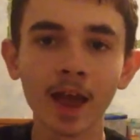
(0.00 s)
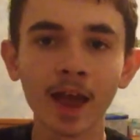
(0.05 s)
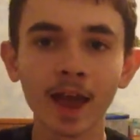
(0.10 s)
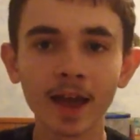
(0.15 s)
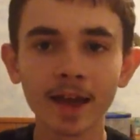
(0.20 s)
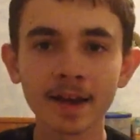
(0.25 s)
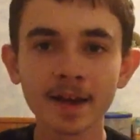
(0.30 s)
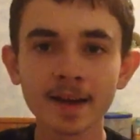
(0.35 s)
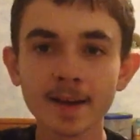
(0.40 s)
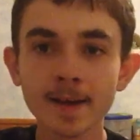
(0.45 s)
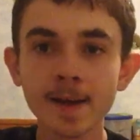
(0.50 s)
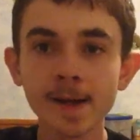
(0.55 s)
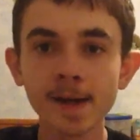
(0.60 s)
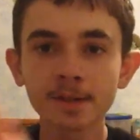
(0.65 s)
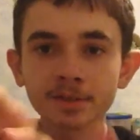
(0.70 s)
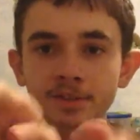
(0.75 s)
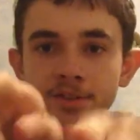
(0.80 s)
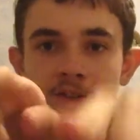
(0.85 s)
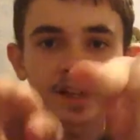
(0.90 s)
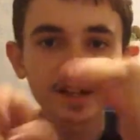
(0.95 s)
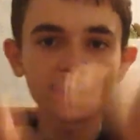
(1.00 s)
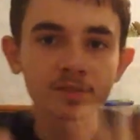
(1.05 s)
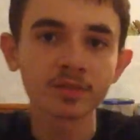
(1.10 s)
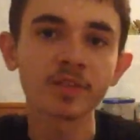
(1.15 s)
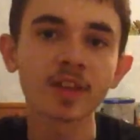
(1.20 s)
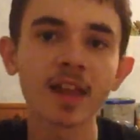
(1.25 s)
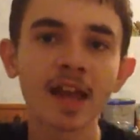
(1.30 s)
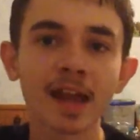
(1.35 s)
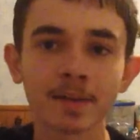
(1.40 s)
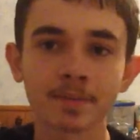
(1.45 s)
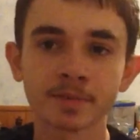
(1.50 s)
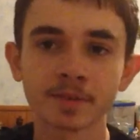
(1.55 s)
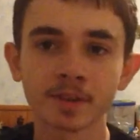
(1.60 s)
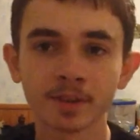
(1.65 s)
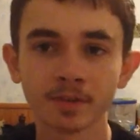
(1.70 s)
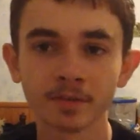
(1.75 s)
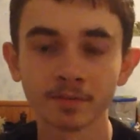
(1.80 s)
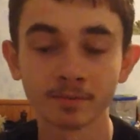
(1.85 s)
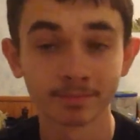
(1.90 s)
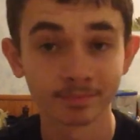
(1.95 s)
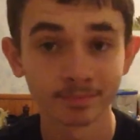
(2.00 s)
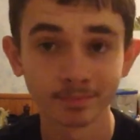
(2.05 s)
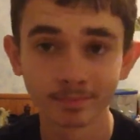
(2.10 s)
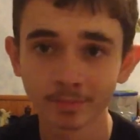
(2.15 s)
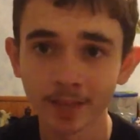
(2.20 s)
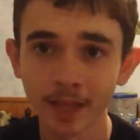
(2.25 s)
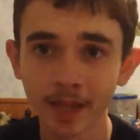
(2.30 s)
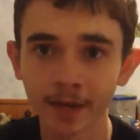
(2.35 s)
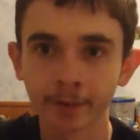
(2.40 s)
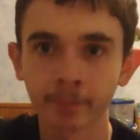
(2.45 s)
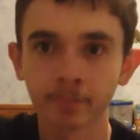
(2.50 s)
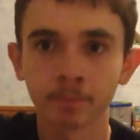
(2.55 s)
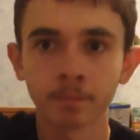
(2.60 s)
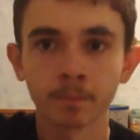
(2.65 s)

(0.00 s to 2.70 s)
And I'll see you guys for that episode later.